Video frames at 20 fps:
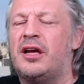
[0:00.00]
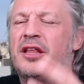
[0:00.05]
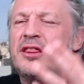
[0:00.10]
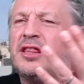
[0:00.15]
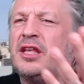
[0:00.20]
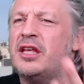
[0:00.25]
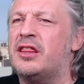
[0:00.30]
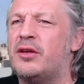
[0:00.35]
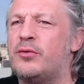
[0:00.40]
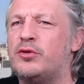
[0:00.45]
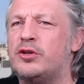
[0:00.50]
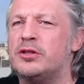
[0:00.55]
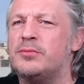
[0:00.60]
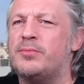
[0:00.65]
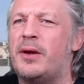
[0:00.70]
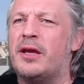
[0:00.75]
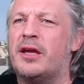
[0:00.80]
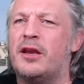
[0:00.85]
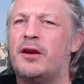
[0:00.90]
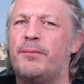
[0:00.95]
I think they were just
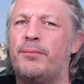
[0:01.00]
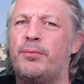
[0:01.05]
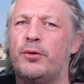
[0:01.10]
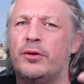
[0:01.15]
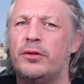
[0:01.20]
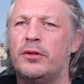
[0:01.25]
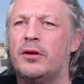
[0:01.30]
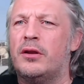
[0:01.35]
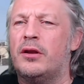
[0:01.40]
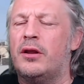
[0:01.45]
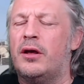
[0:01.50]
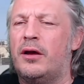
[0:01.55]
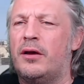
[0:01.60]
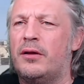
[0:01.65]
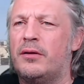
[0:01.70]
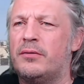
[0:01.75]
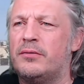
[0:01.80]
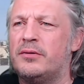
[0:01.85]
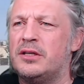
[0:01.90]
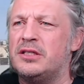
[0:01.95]
making a point
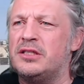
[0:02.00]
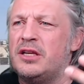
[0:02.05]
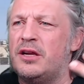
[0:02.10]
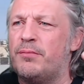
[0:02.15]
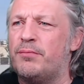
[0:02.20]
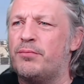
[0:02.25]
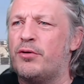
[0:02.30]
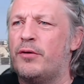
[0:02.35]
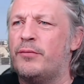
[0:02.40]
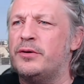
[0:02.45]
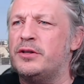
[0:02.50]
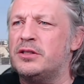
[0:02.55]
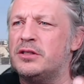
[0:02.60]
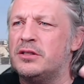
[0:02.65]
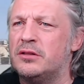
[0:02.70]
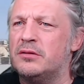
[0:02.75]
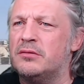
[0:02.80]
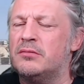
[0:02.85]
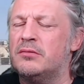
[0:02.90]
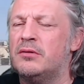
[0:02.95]
that Disney had promised
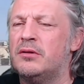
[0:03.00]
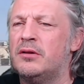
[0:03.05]
to